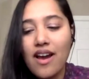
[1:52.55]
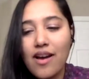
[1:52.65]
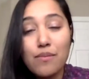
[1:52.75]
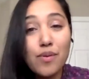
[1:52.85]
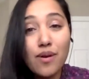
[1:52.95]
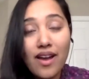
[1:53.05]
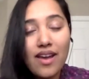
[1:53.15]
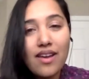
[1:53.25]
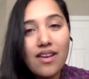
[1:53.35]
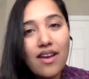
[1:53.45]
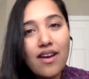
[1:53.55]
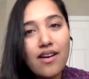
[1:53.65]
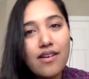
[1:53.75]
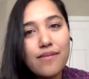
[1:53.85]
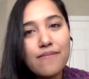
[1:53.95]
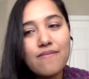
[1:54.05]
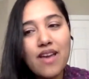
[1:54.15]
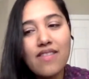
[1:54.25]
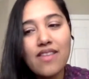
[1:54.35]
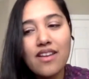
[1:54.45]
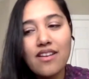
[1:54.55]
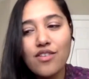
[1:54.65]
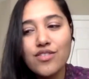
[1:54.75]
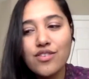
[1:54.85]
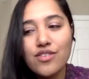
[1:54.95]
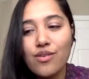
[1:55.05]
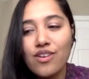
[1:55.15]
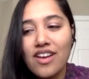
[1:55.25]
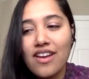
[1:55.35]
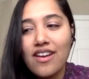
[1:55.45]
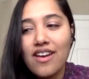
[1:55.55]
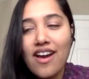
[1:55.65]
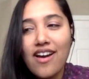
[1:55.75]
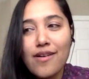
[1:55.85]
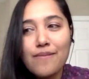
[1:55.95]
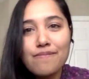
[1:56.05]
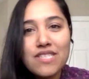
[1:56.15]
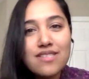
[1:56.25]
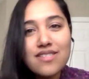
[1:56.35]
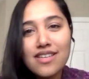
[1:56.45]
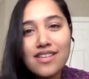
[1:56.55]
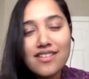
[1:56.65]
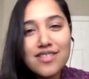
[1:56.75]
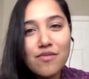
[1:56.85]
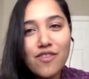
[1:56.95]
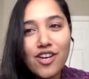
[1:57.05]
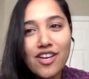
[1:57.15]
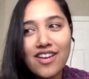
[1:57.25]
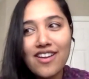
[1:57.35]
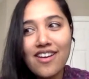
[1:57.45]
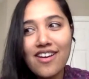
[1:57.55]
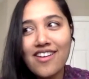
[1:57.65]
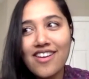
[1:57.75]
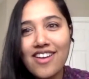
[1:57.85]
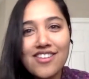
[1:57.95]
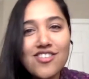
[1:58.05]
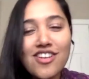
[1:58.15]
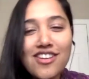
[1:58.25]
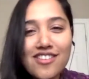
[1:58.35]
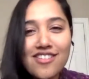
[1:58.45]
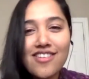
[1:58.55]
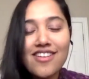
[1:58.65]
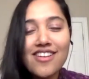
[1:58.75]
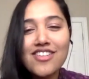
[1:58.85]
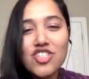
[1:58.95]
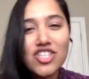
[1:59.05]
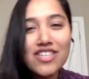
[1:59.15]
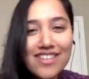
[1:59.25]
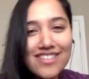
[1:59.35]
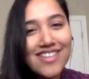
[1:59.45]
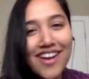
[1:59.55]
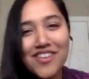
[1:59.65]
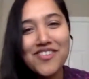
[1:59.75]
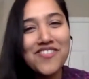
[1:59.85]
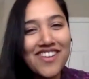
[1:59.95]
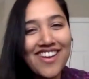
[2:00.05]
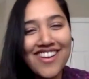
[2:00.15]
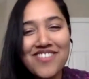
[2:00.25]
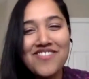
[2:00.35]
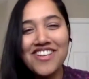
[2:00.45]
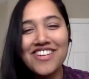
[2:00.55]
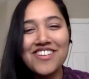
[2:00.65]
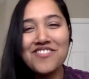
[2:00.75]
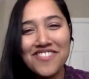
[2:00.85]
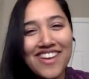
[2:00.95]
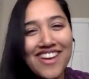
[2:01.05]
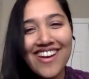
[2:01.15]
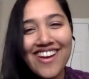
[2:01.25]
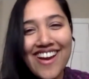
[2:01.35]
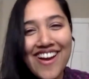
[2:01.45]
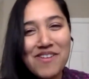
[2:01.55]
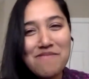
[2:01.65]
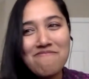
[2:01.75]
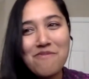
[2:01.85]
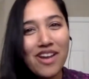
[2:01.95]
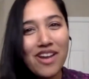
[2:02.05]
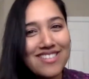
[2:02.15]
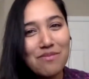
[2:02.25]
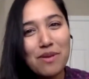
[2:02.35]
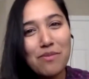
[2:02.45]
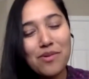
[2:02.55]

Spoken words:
pray, and then also to see some very ingenious kind of innovative ways that people